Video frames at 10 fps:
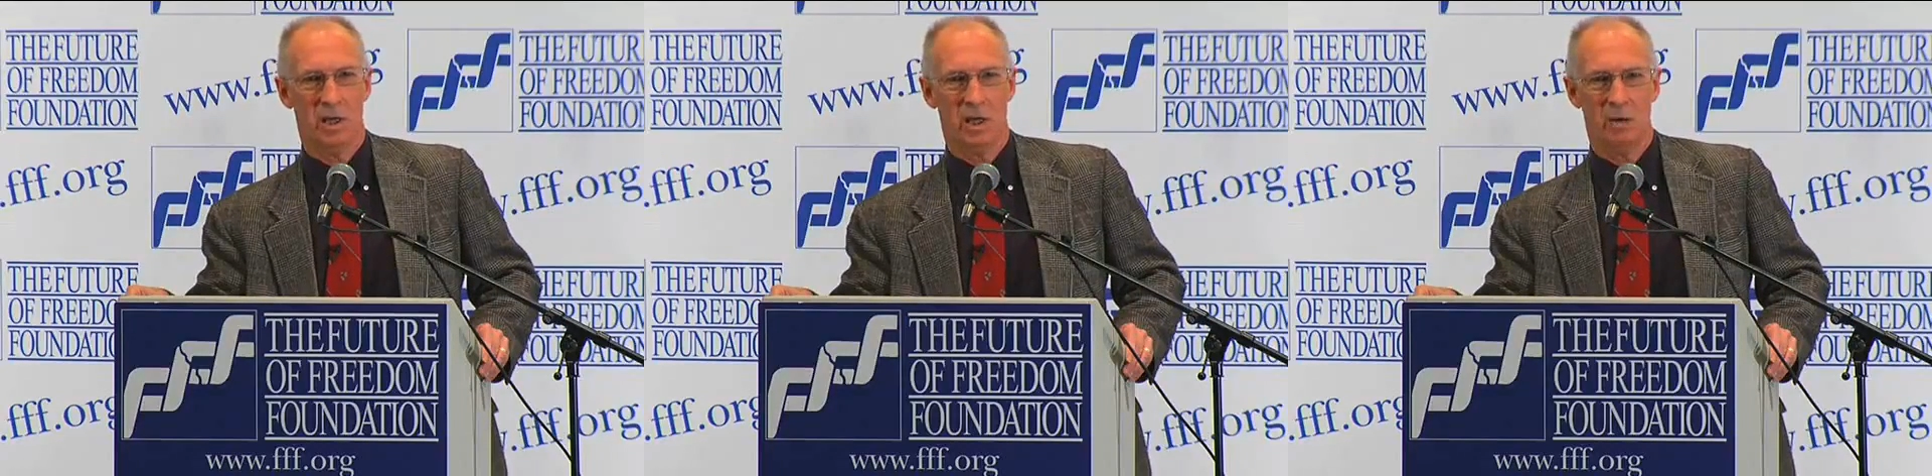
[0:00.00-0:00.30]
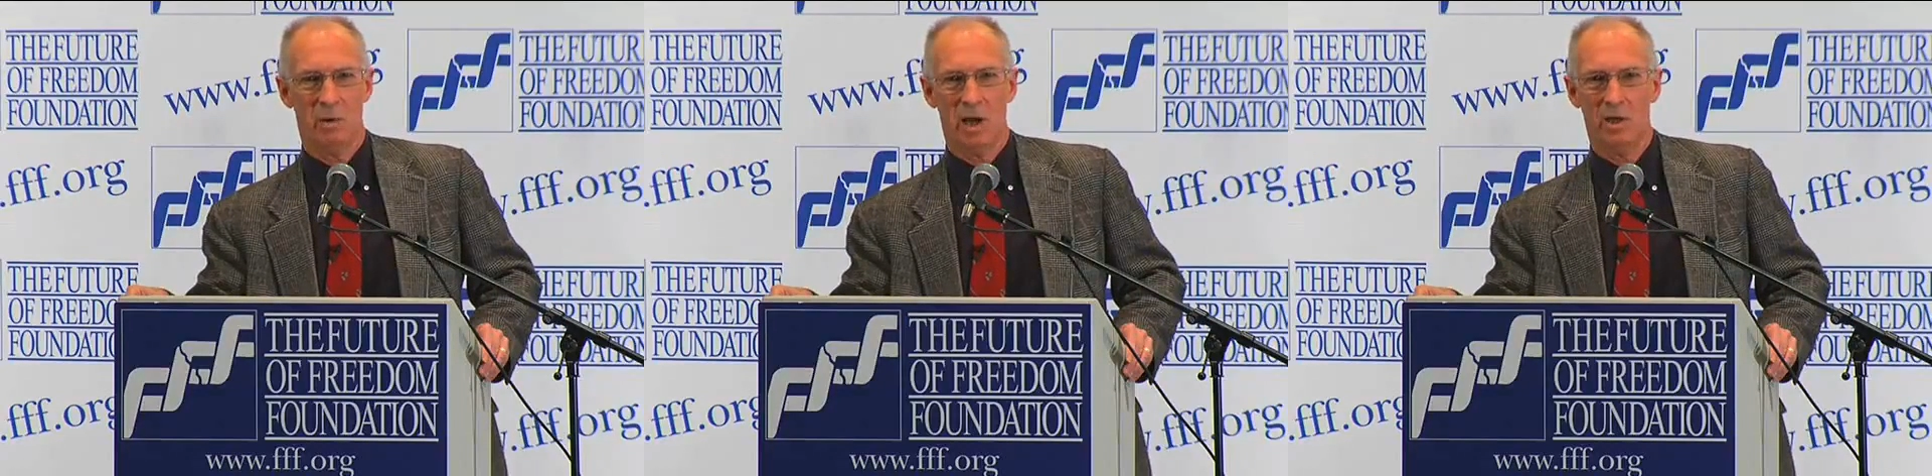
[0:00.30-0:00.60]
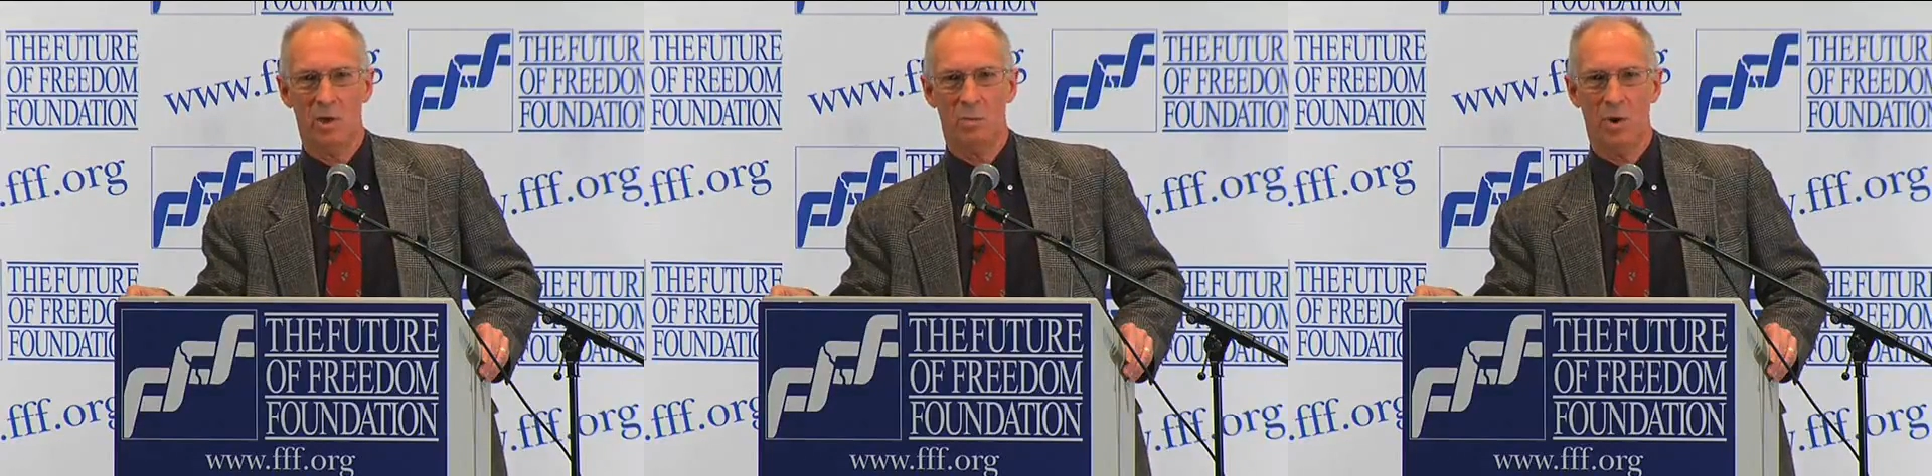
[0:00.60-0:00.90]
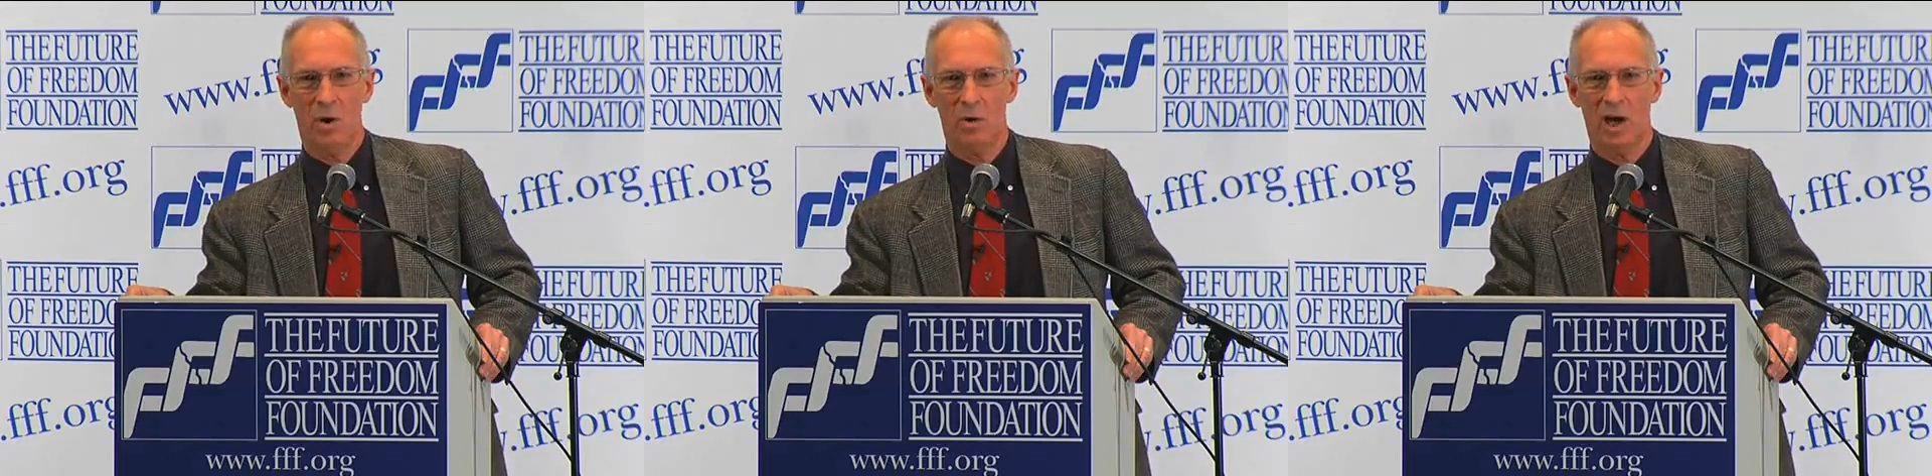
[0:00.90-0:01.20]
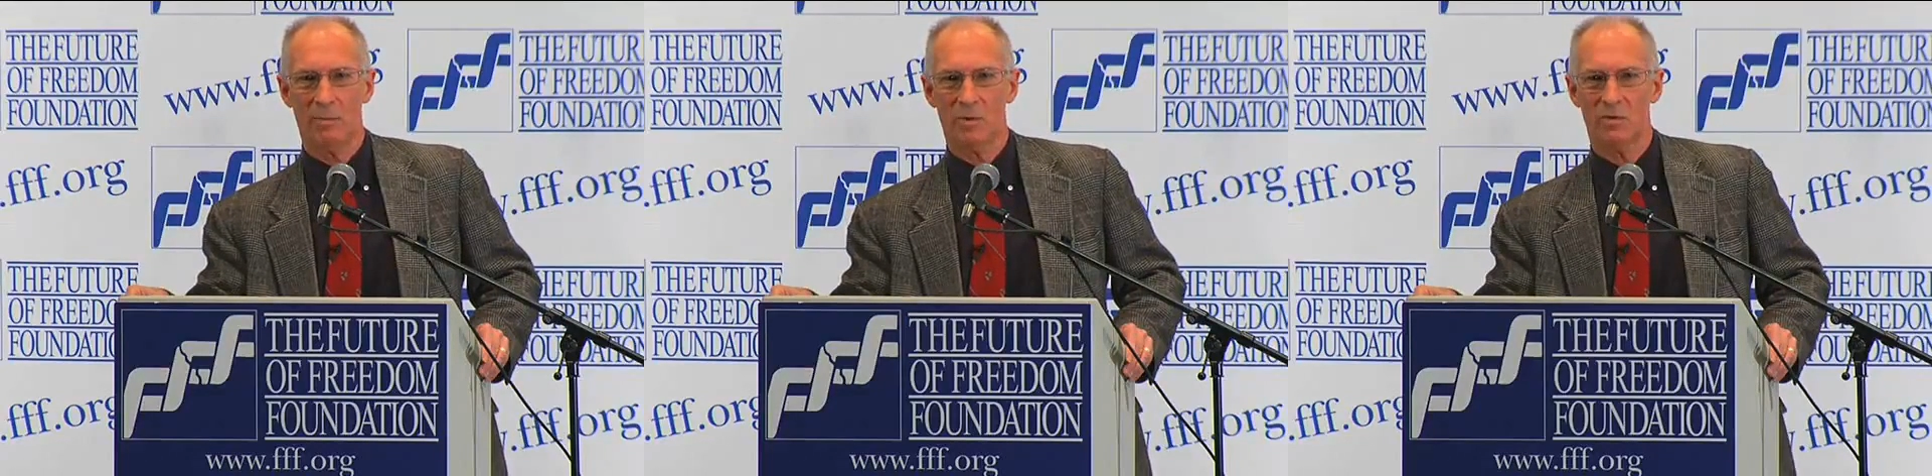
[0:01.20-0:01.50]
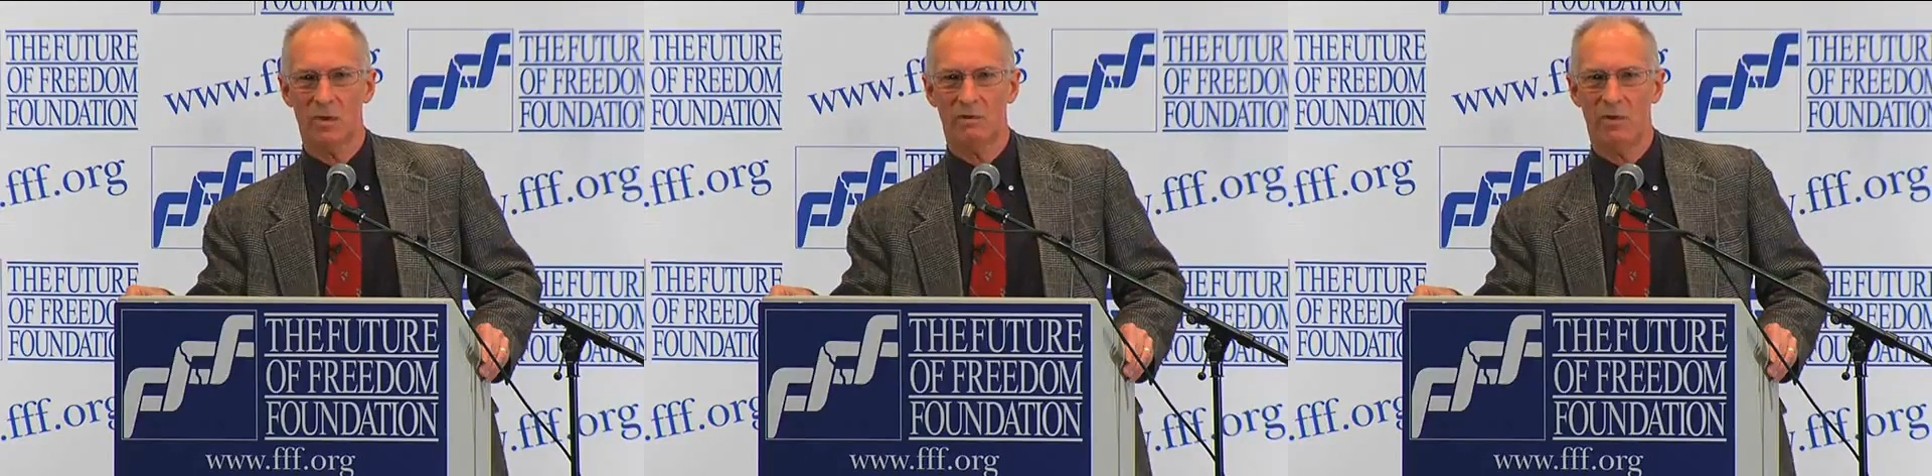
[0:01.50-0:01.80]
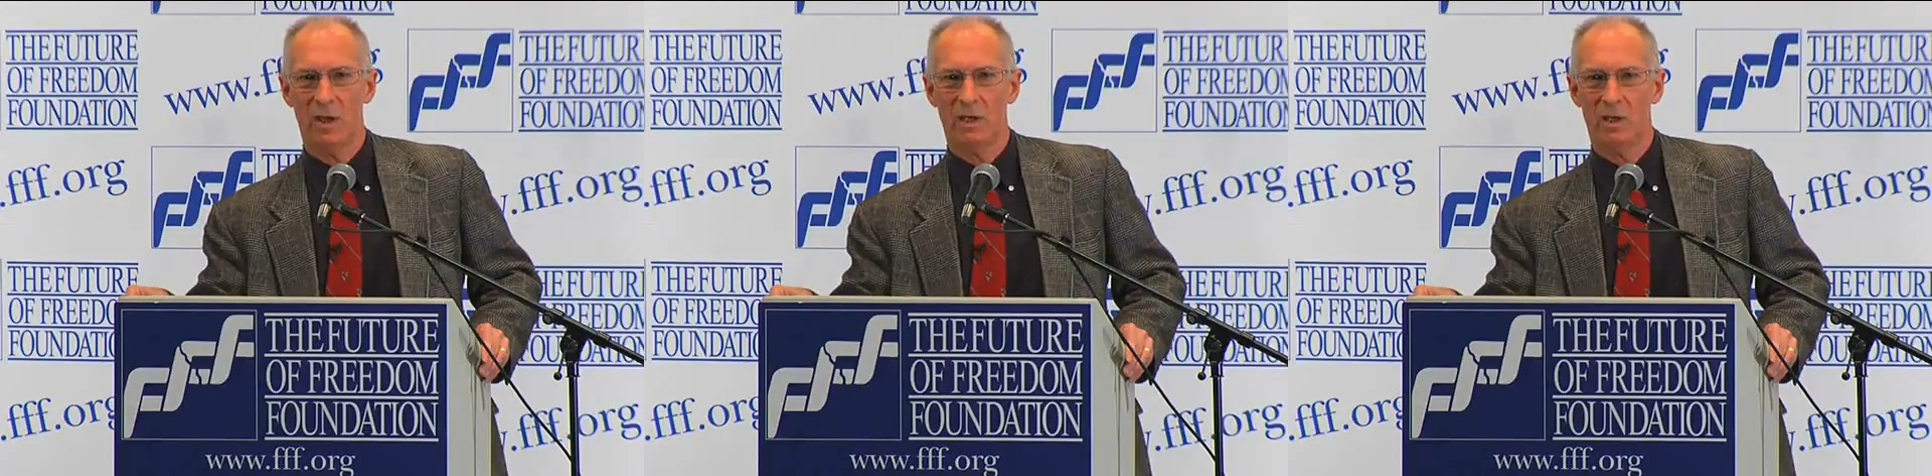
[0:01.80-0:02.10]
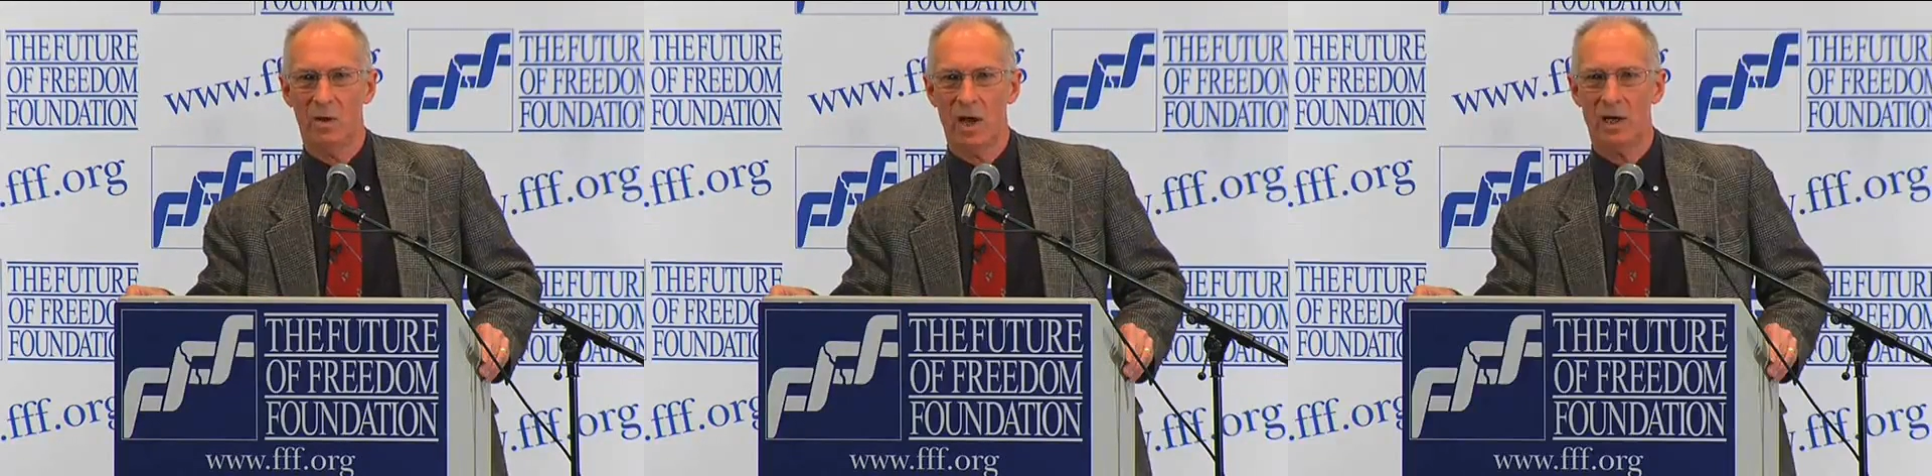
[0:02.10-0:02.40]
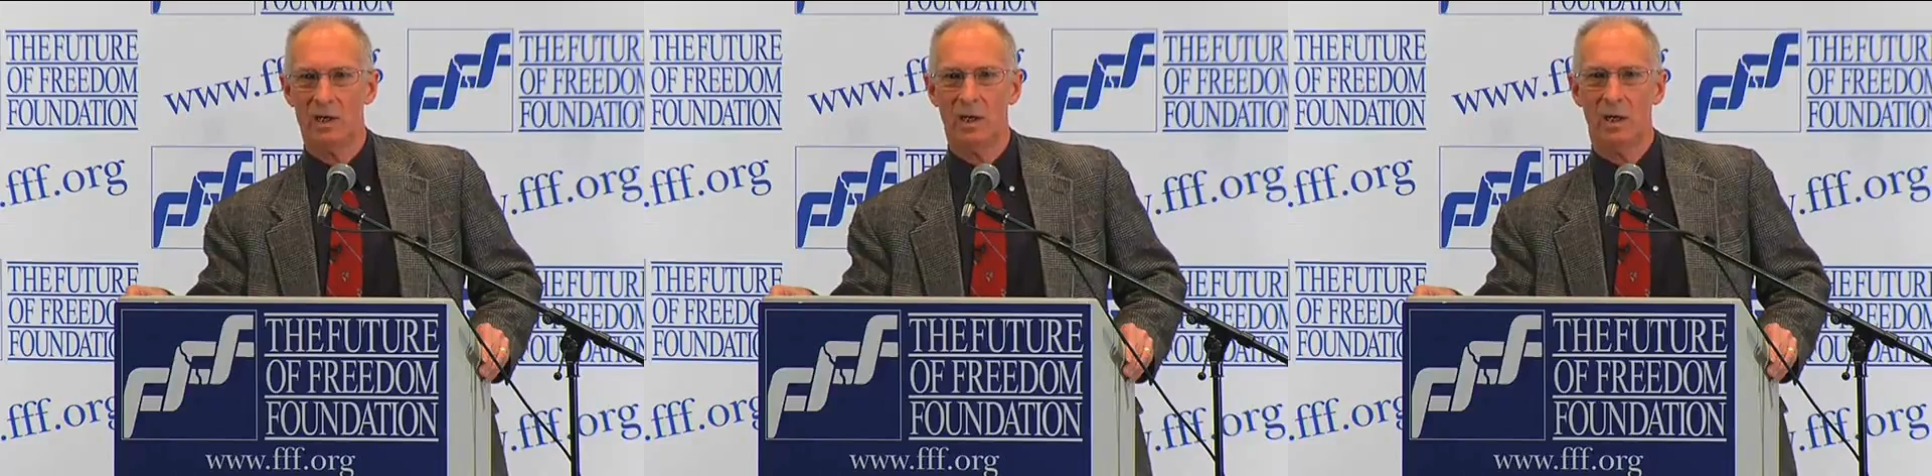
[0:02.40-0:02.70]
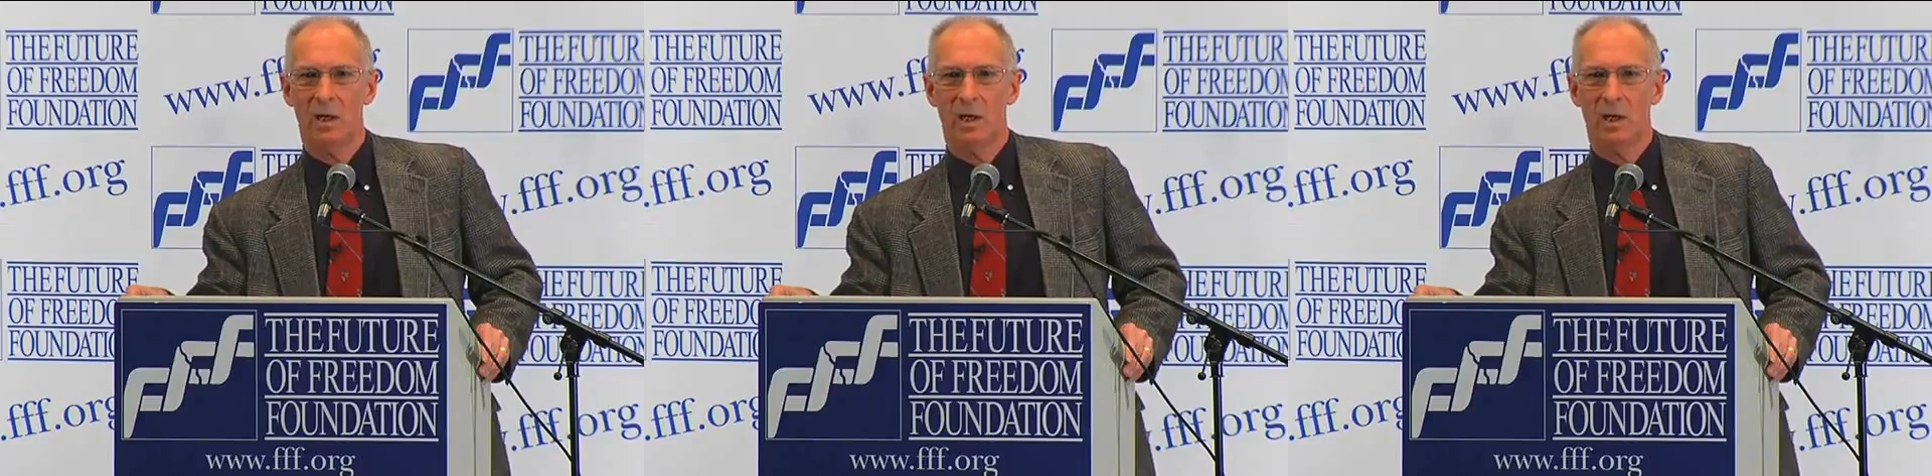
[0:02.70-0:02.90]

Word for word: thinking about new programs for the Fed to go out and,